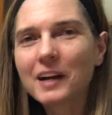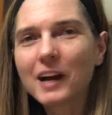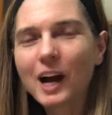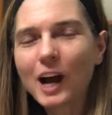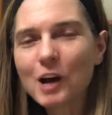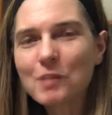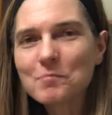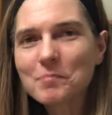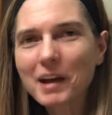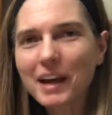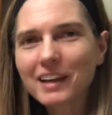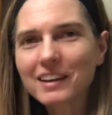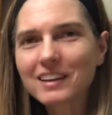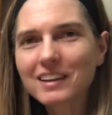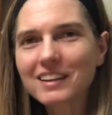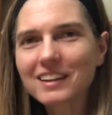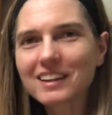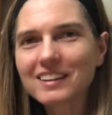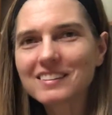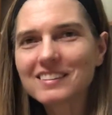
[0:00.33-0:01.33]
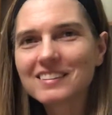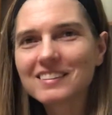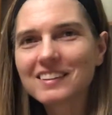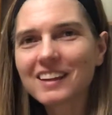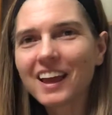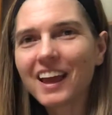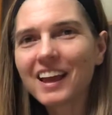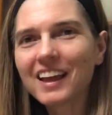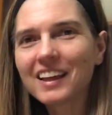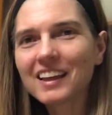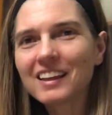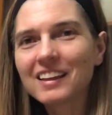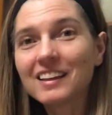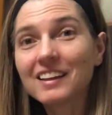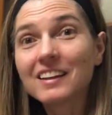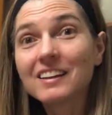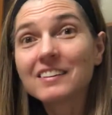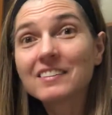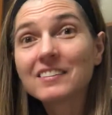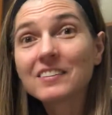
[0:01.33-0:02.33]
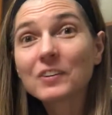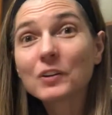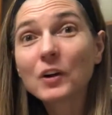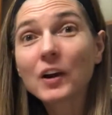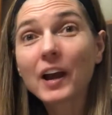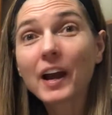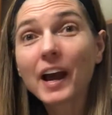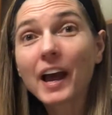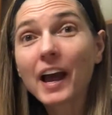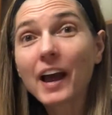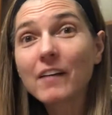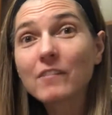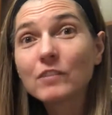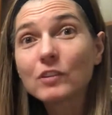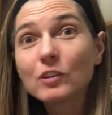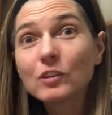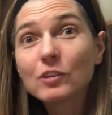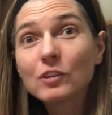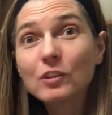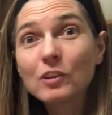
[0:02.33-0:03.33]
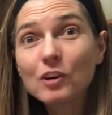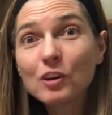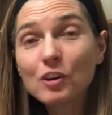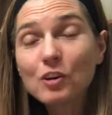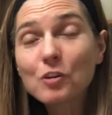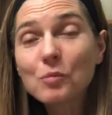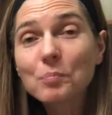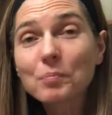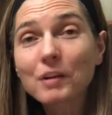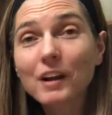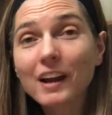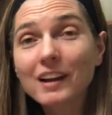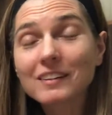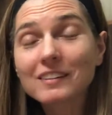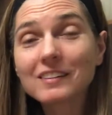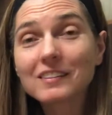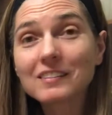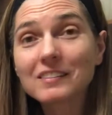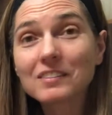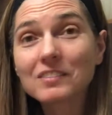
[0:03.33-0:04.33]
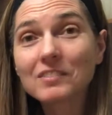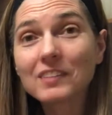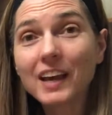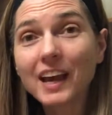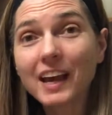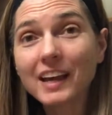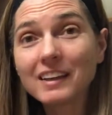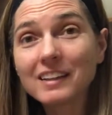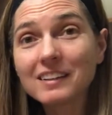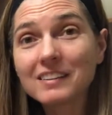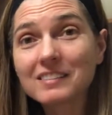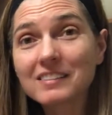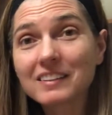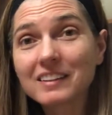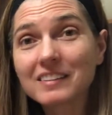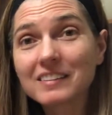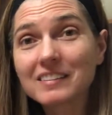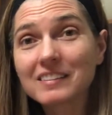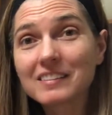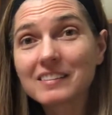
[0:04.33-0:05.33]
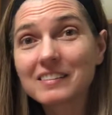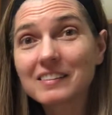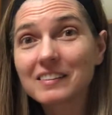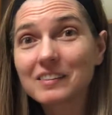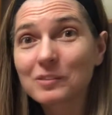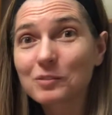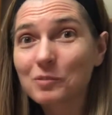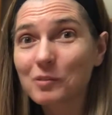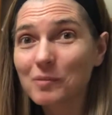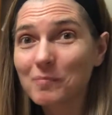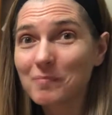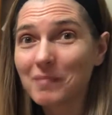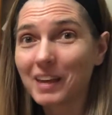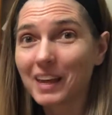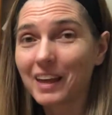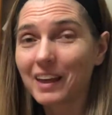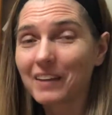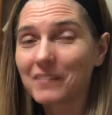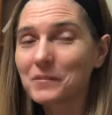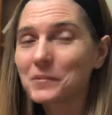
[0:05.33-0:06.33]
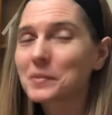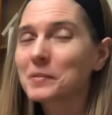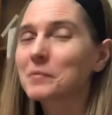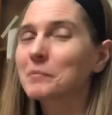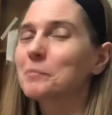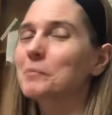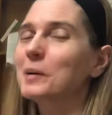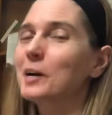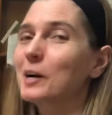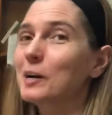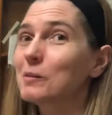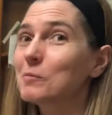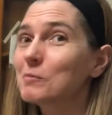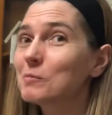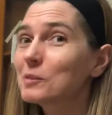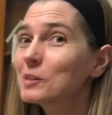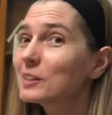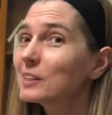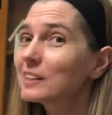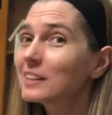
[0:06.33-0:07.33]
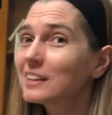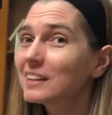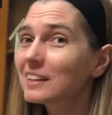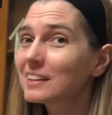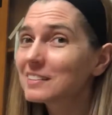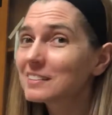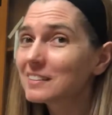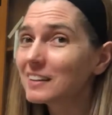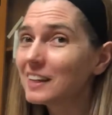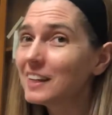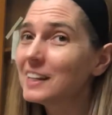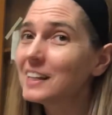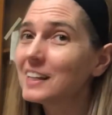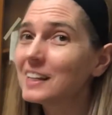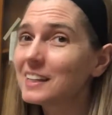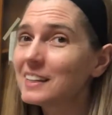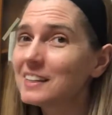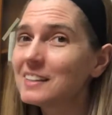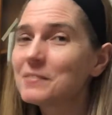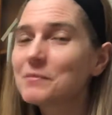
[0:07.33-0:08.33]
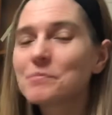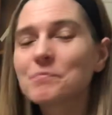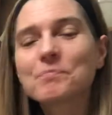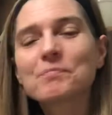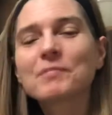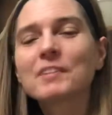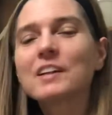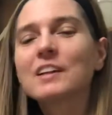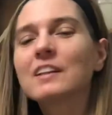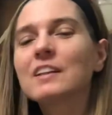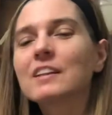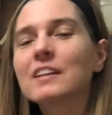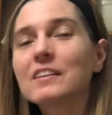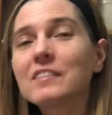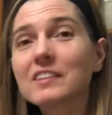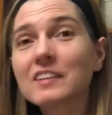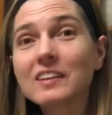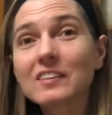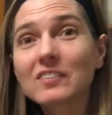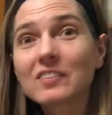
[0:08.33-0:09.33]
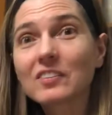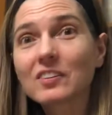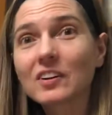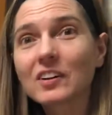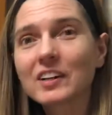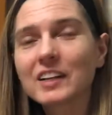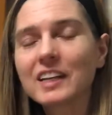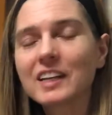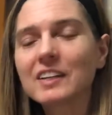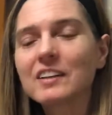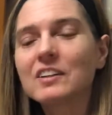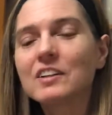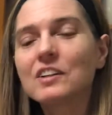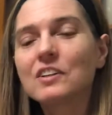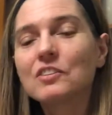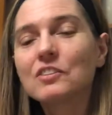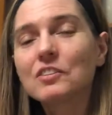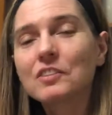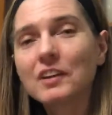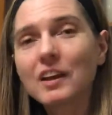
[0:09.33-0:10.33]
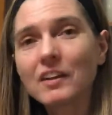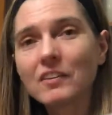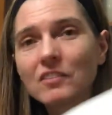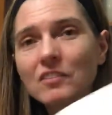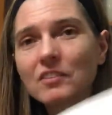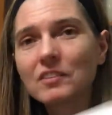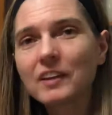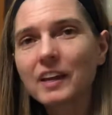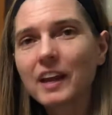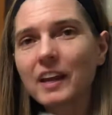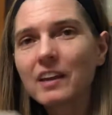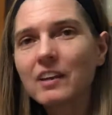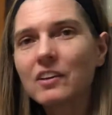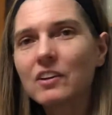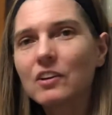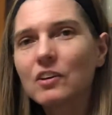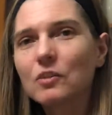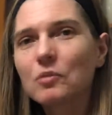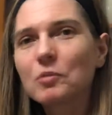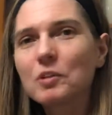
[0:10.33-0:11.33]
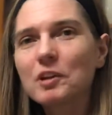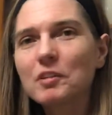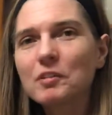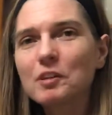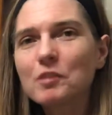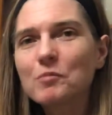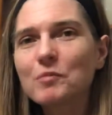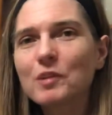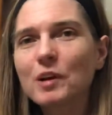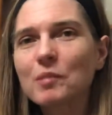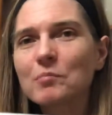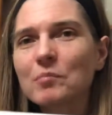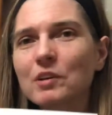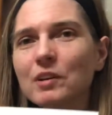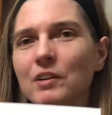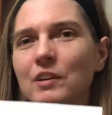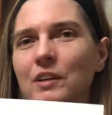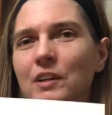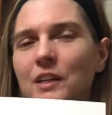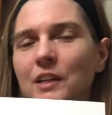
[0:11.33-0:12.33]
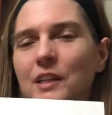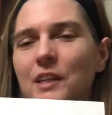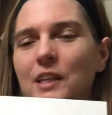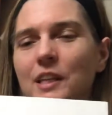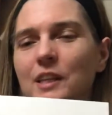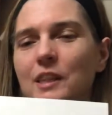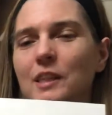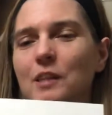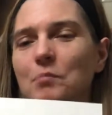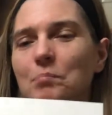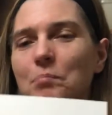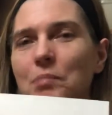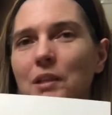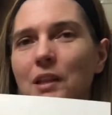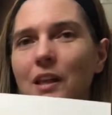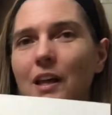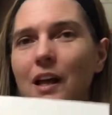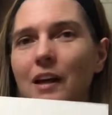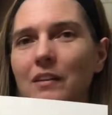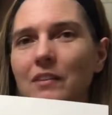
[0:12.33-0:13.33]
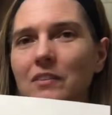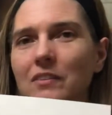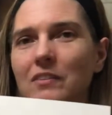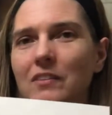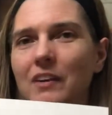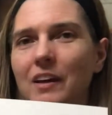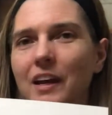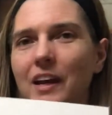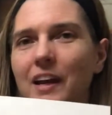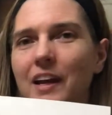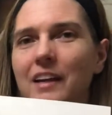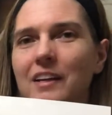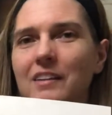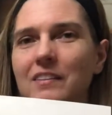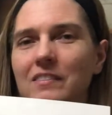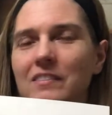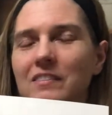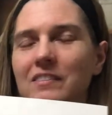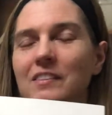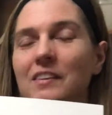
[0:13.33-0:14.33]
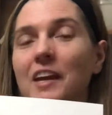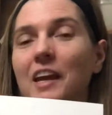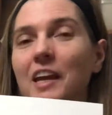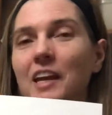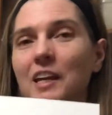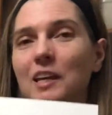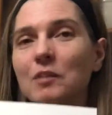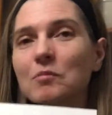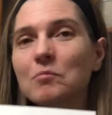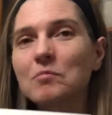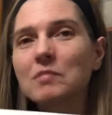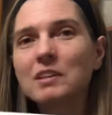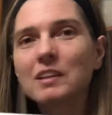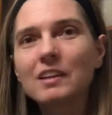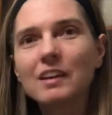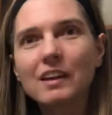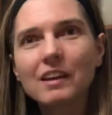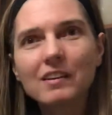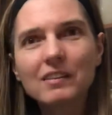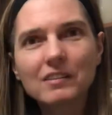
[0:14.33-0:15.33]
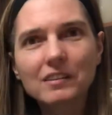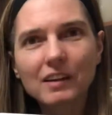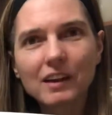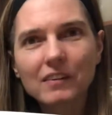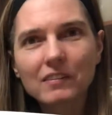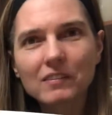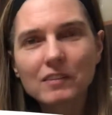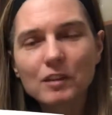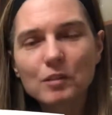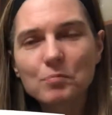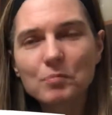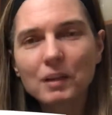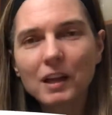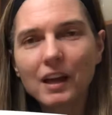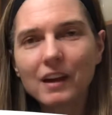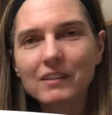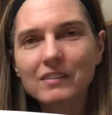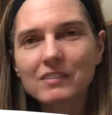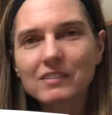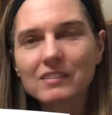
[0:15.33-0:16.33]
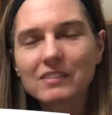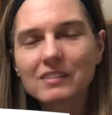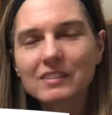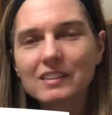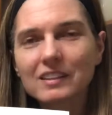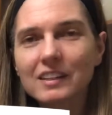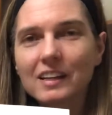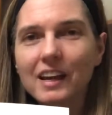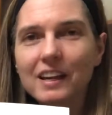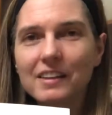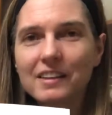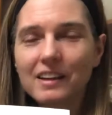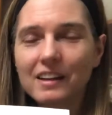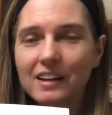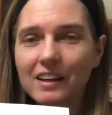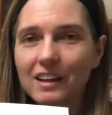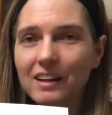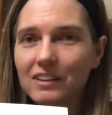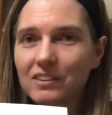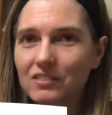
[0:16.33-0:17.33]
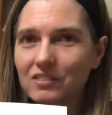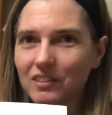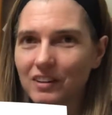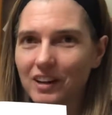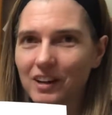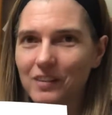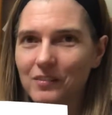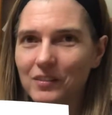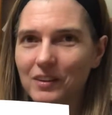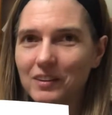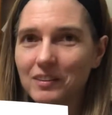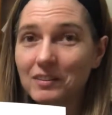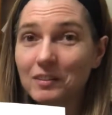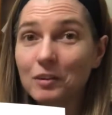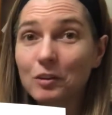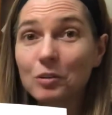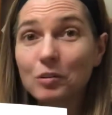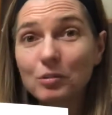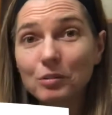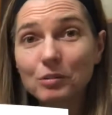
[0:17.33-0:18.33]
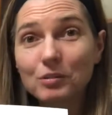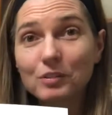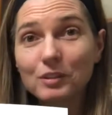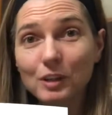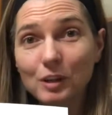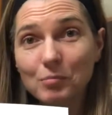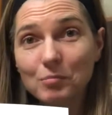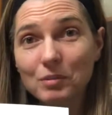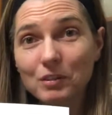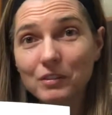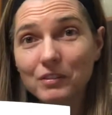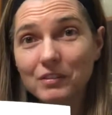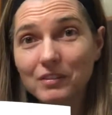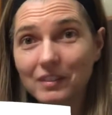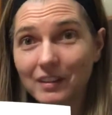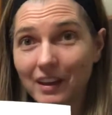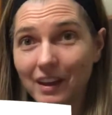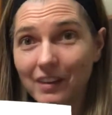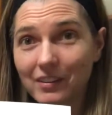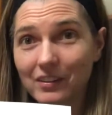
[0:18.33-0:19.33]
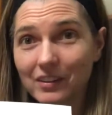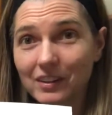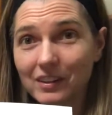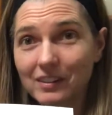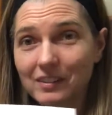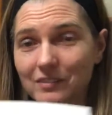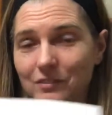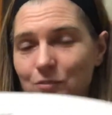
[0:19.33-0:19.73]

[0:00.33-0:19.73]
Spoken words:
I'm back again today to have you practice some adding sentences with me. I'm really excited. Let's get started. So yesterday we remembered that the plus sign's name is Gus the Plus, and that his job is to hold numbers together.